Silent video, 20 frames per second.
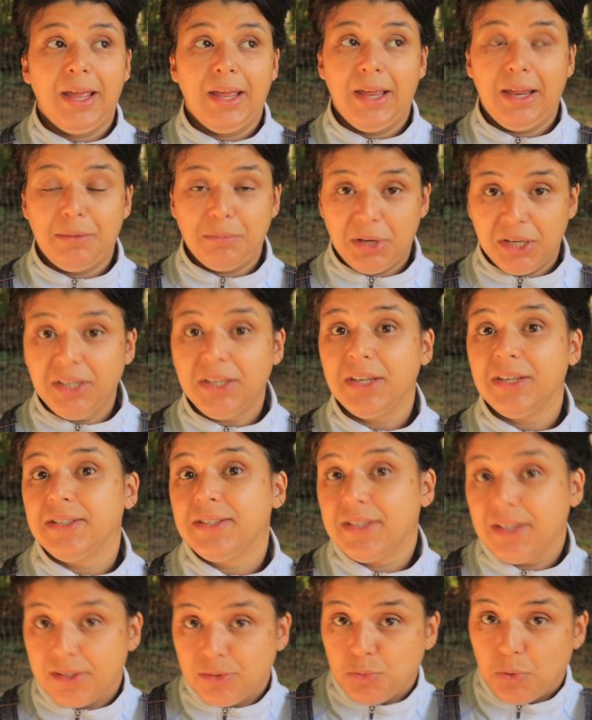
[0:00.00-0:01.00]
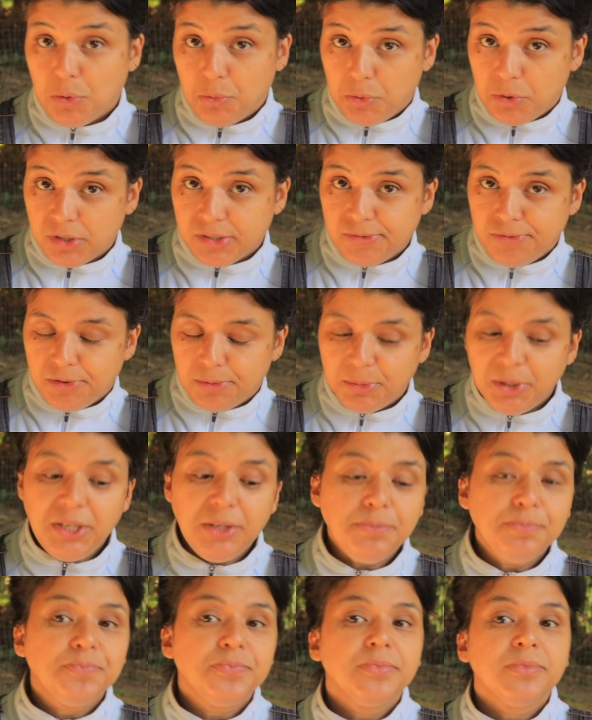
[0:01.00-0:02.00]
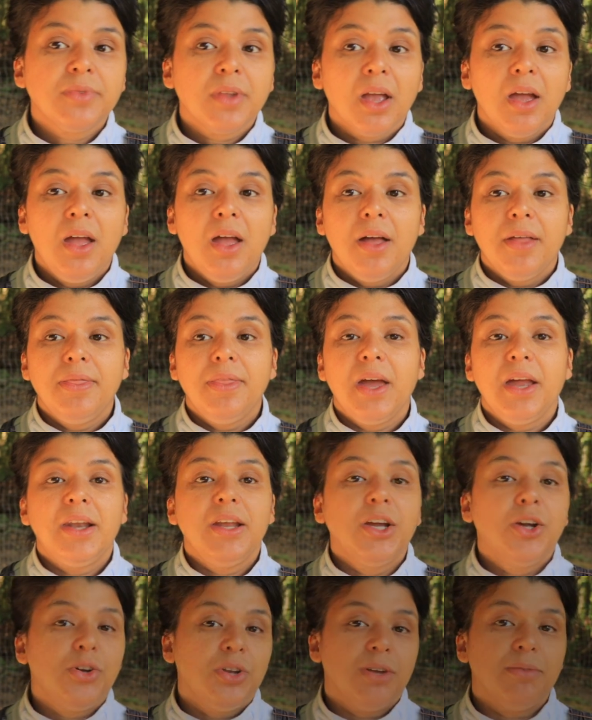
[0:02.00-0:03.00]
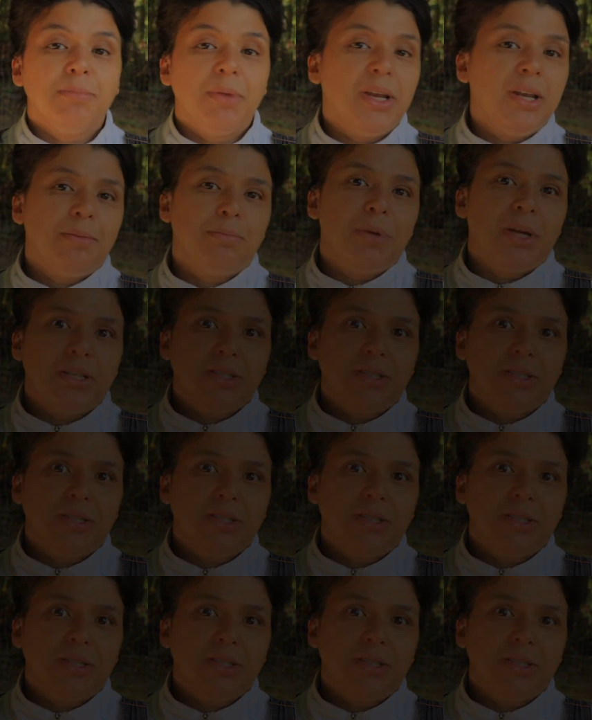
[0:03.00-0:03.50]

in my case, that's what works for me, then it could have made a big